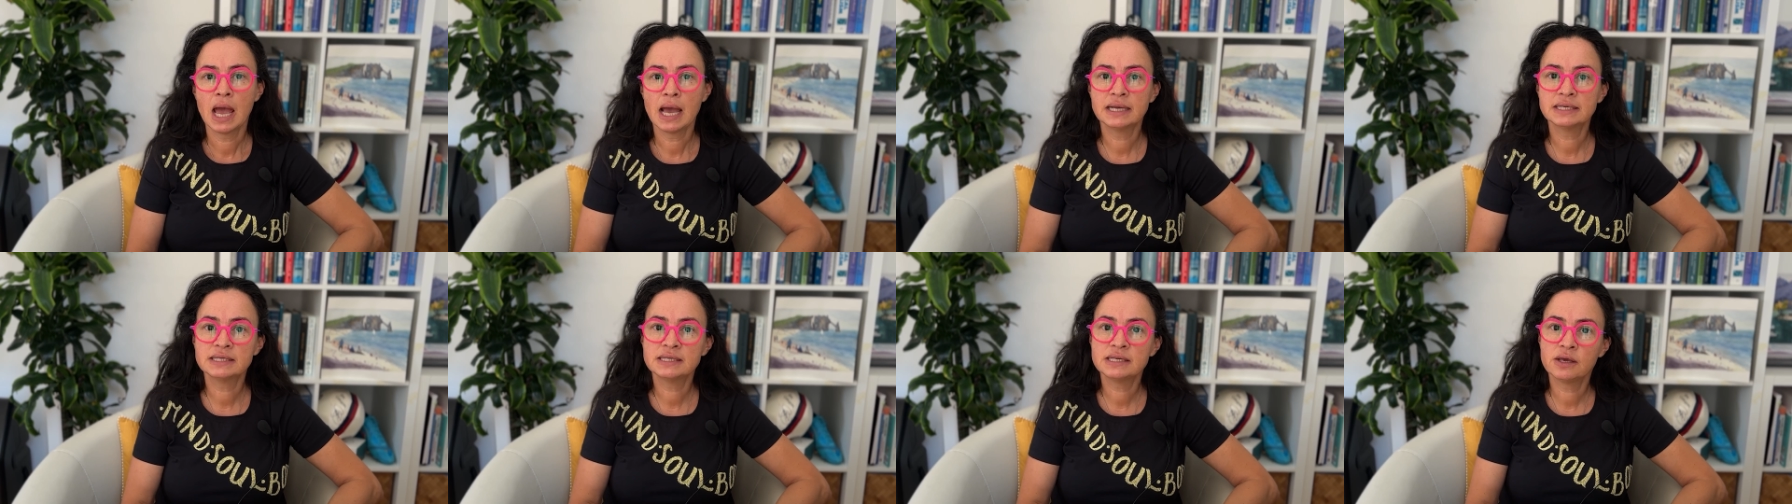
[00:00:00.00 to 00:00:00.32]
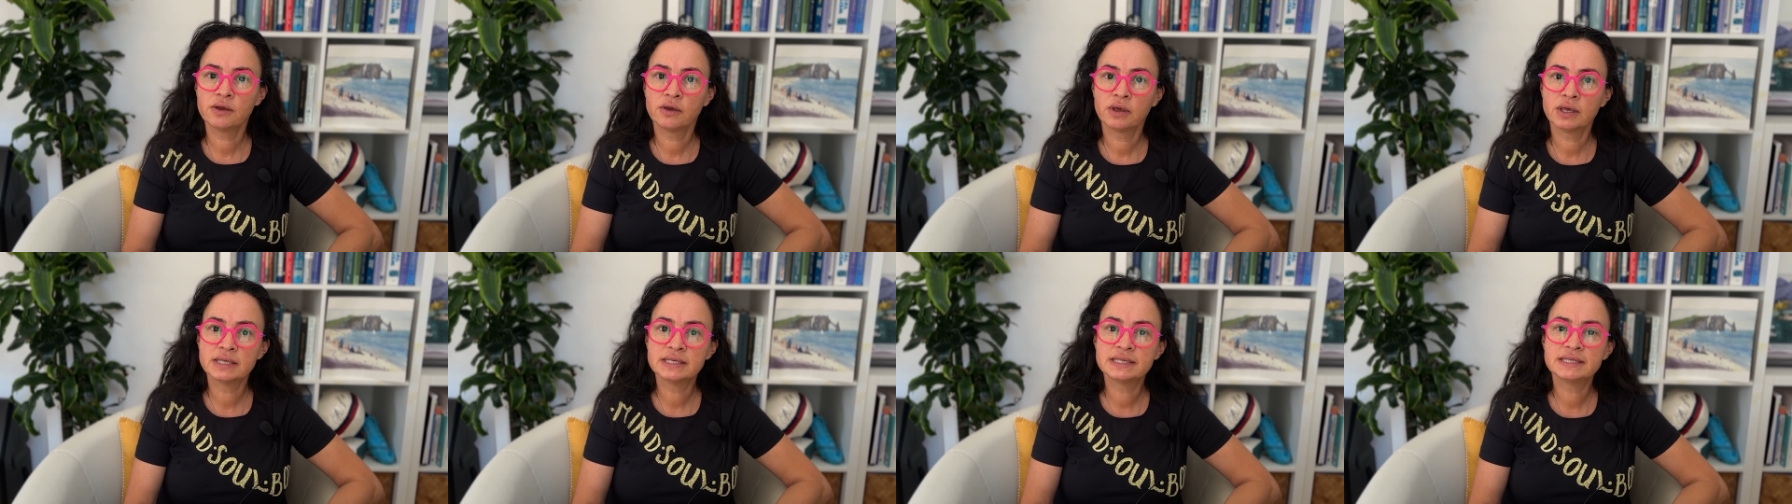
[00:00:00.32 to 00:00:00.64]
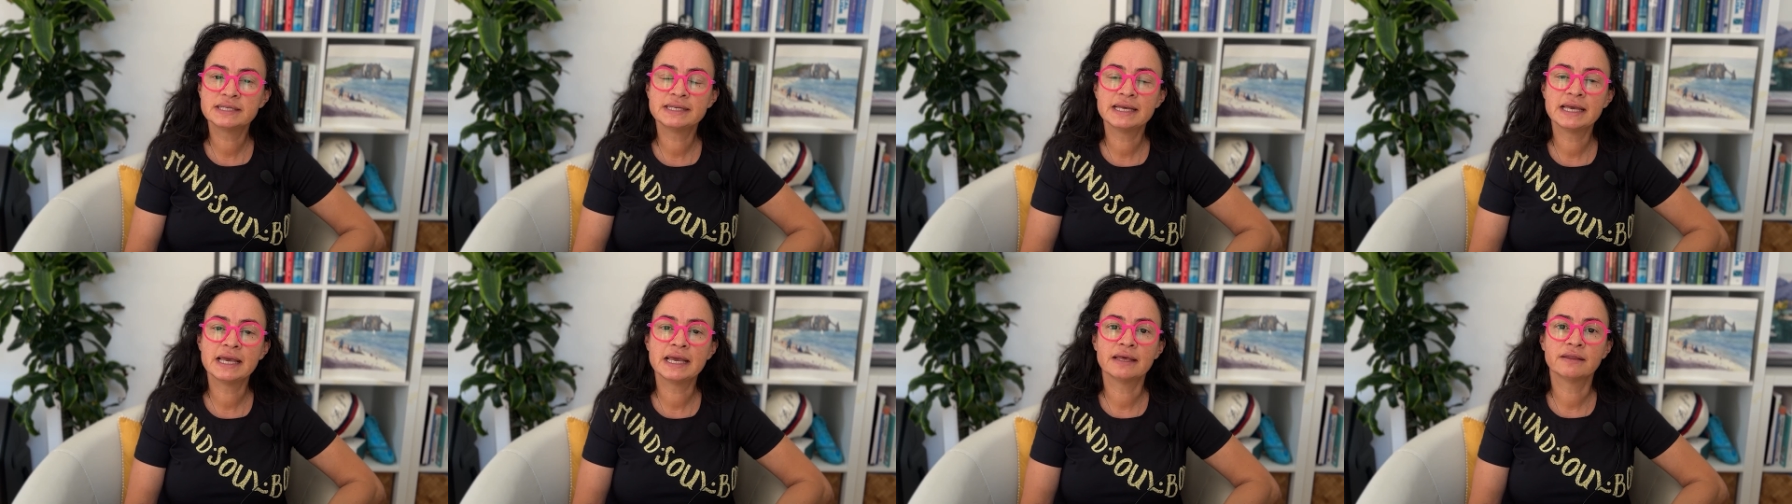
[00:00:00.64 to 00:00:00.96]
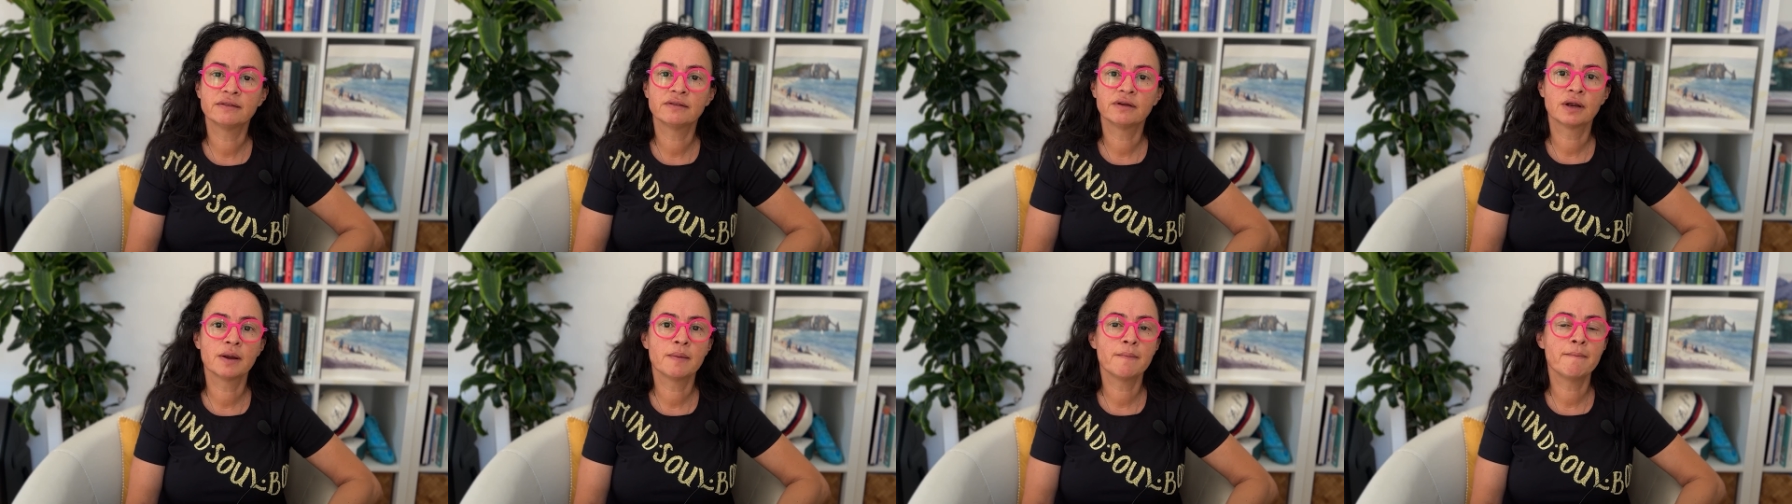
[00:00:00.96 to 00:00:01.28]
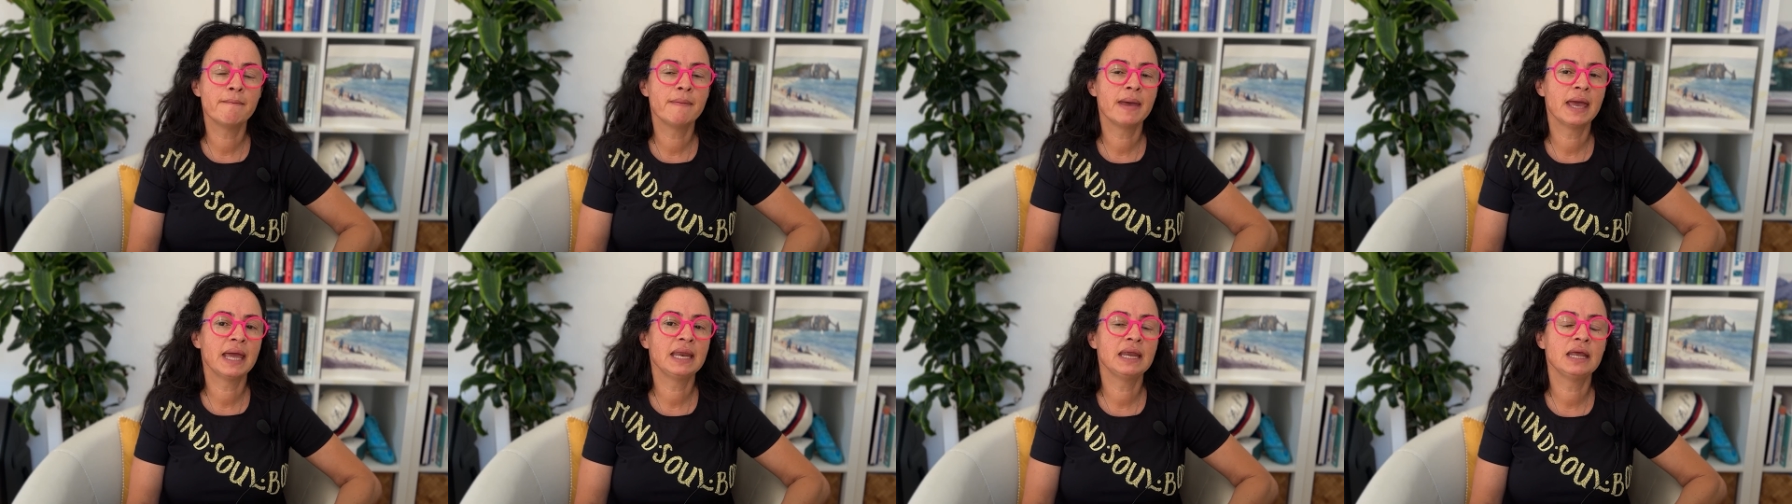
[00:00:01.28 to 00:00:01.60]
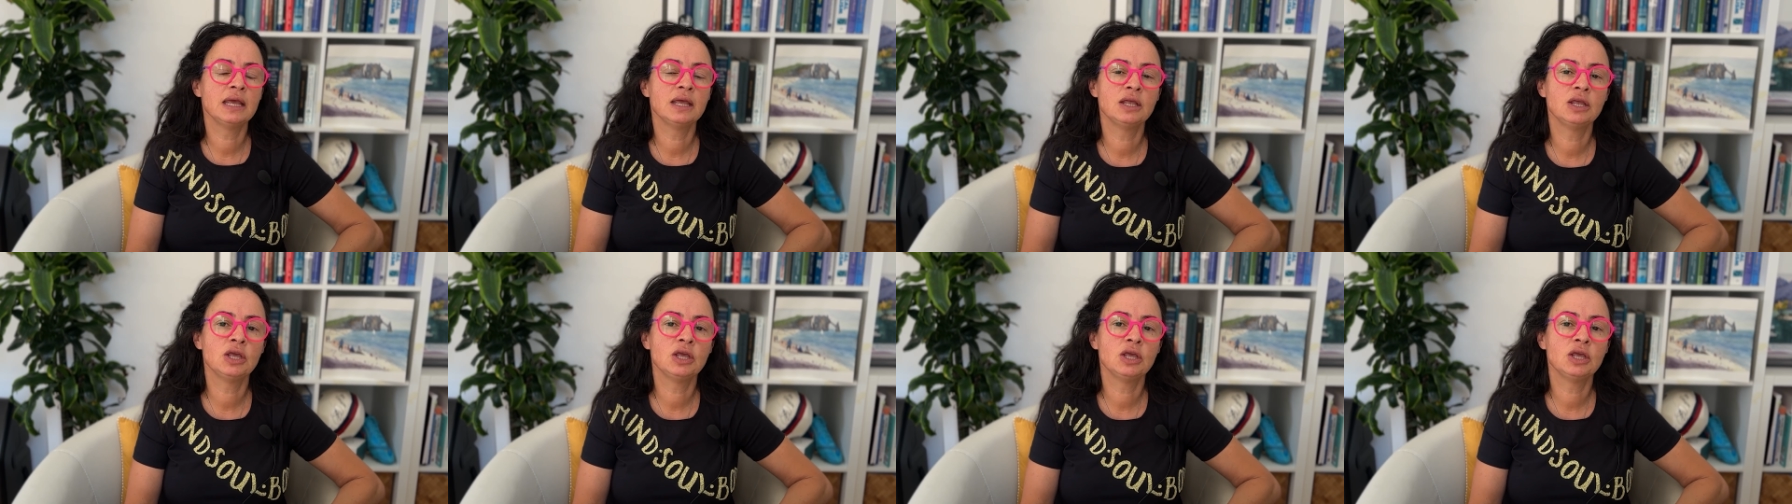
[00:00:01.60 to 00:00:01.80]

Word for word: As you can see, there are many